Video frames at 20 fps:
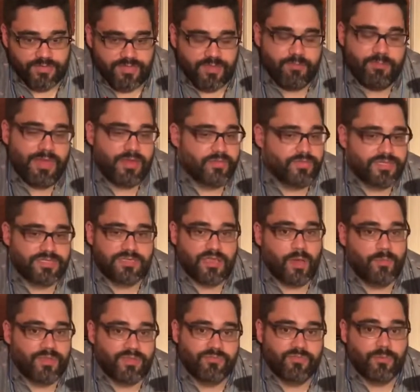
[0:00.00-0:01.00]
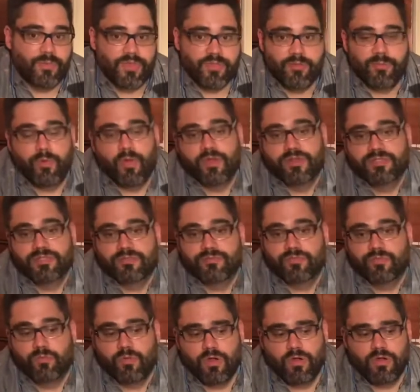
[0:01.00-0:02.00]
than metal that's coming from other parts of
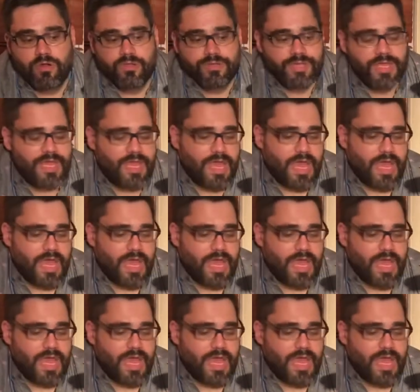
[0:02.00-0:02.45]
the world,